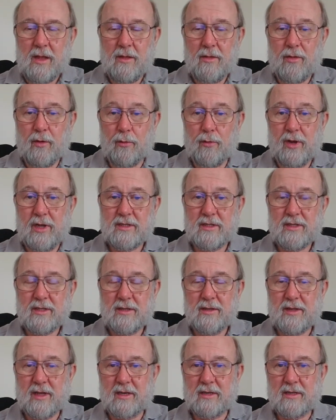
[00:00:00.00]
the
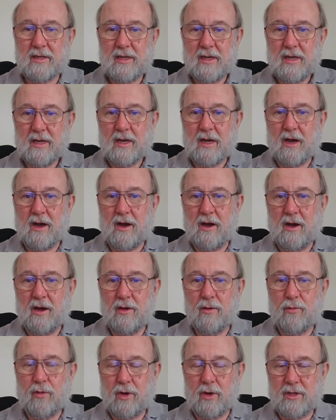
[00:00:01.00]
reason that
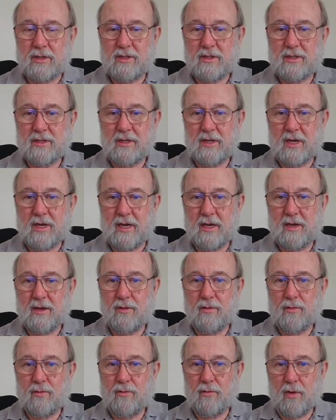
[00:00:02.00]
I was
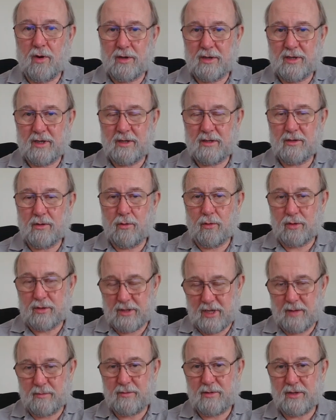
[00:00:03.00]
wanting or
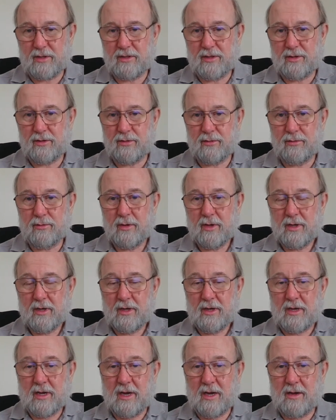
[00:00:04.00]
tempted to
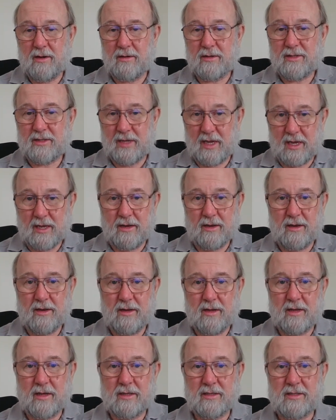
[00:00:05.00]
second
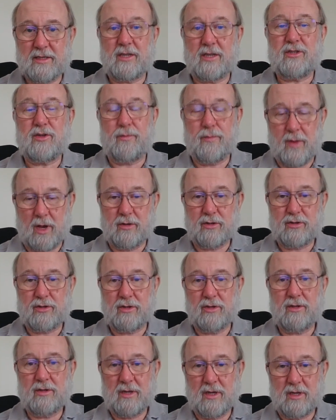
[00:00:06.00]
such a
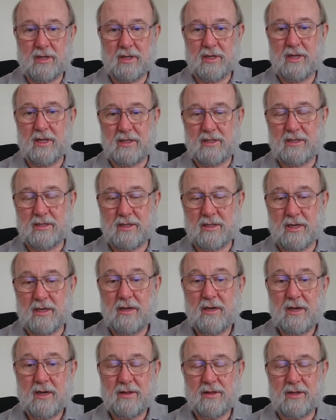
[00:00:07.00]
motion, at least
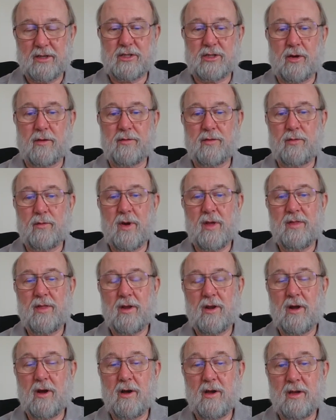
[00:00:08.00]
the softer one
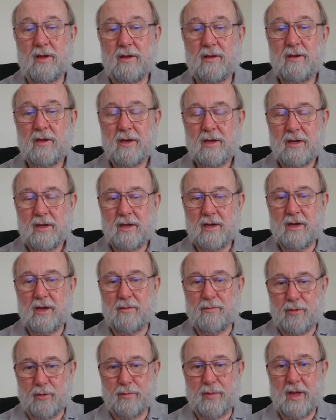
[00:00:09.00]
that I
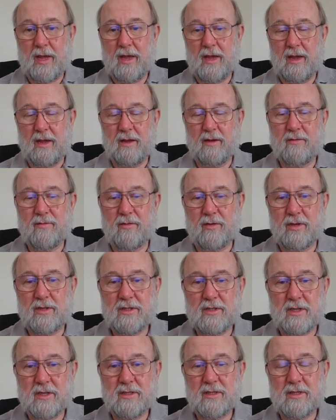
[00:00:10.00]
prepared, for
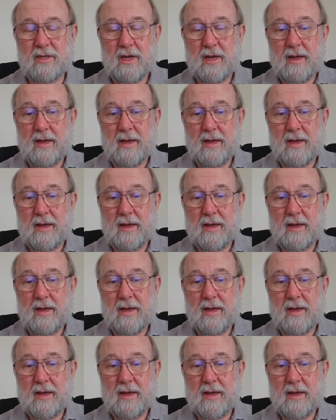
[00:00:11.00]
instance,